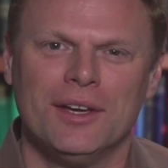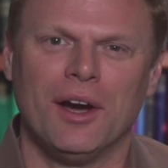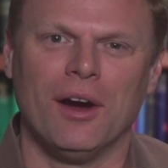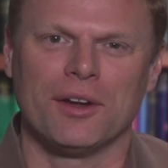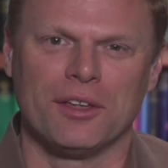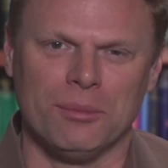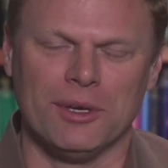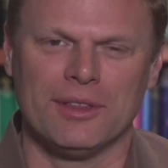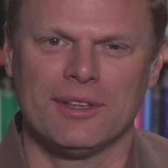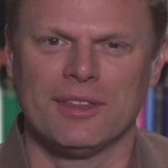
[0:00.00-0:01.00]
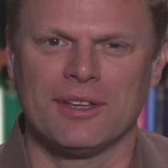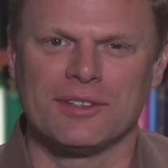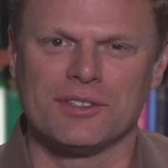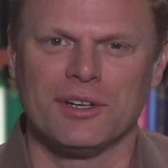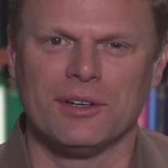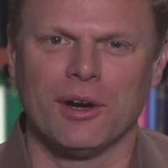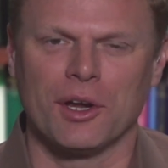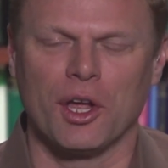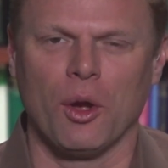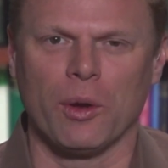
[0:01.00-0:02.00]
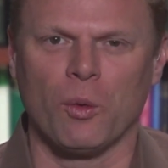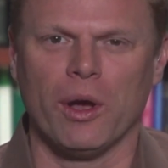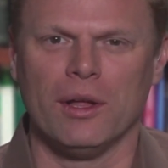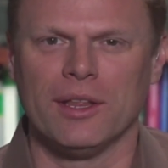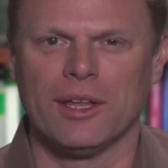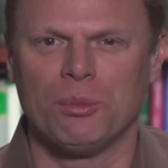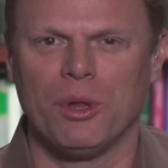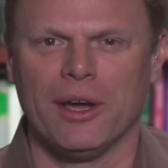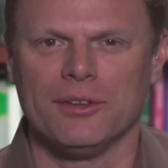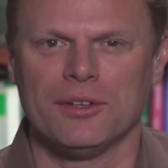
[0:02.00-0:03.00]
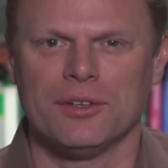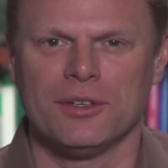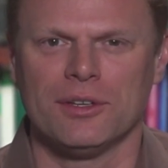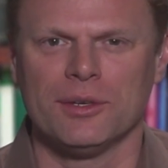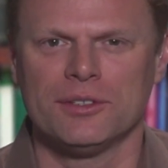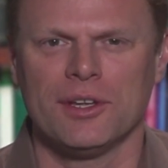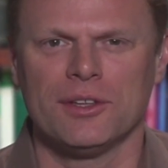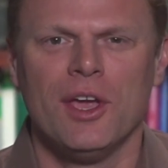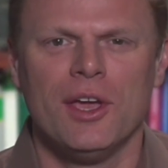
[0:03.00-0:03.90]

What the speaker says: argument that things are going well, and that applies here to the U.S. states.